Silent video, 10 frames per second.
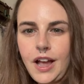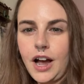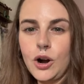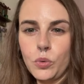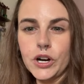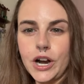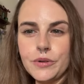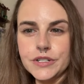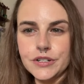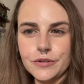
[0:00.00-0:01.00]
Oh, we're
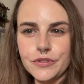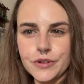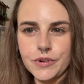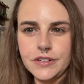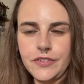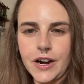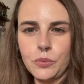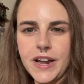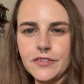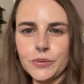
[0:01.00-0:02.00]
going to the Ren Fair.
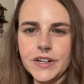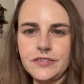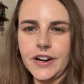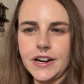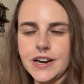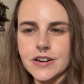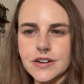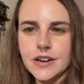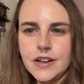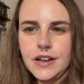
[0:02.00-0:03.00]
We have a Ren Fair
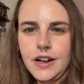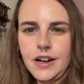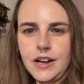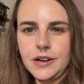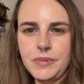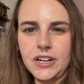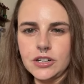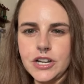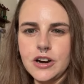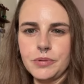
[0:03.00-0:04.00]
here um, in
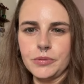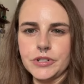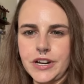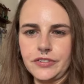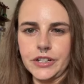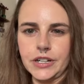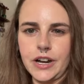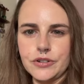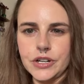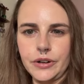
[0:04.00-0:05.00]
October. We're definitely going
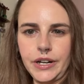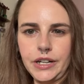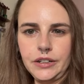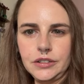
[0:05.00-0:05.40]
to go to it.